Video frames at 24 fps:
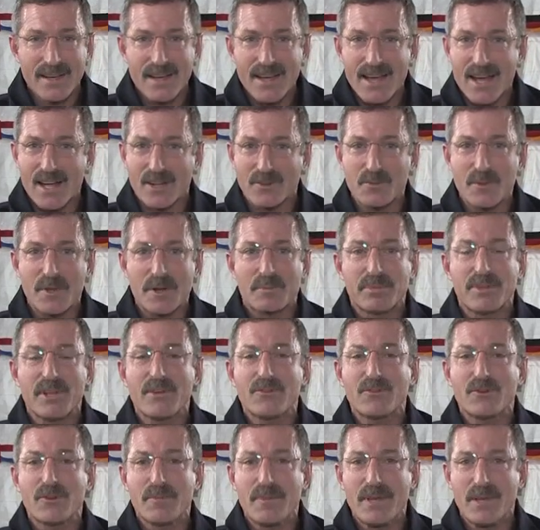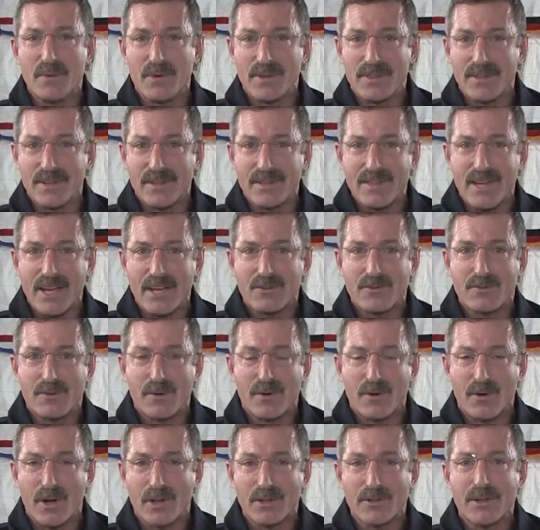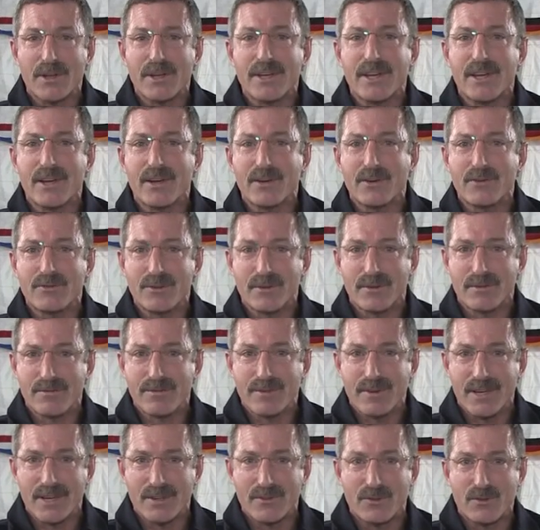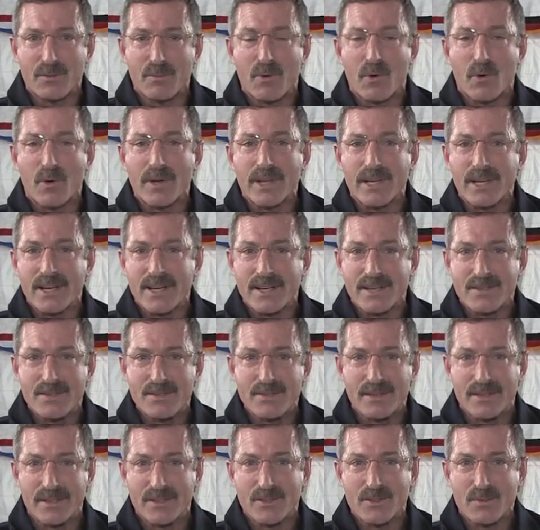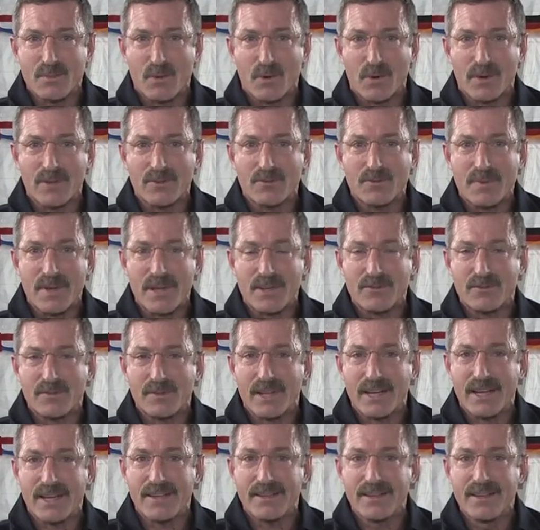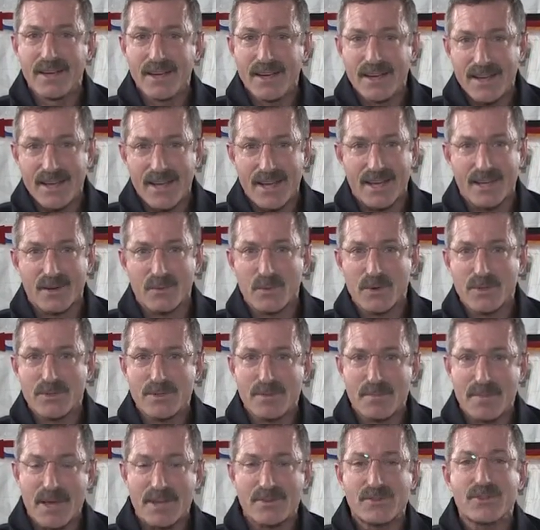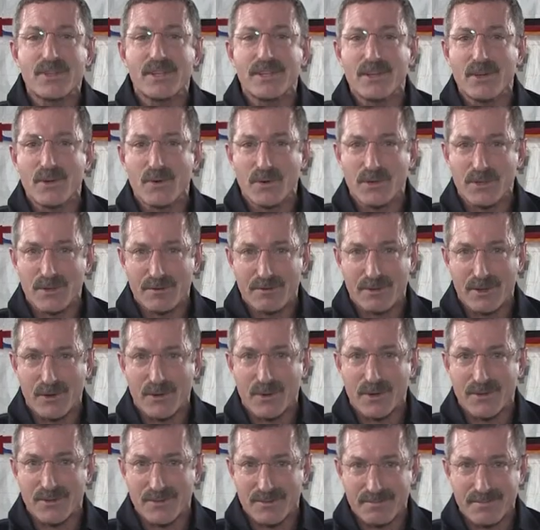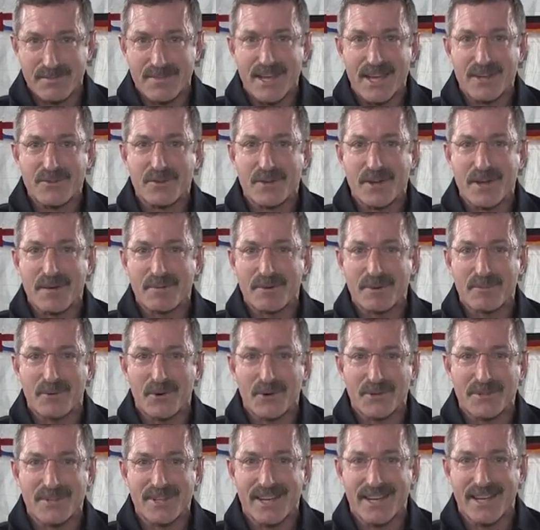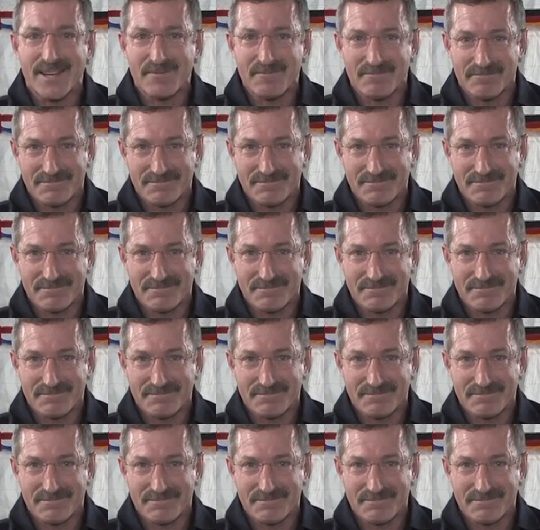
Al, it's been a pleasure to be with you. Thanks for all your years of uh, supporting us and supporting spaceflight, and wish the best to you and your viewers. Thanks for coming aboard today.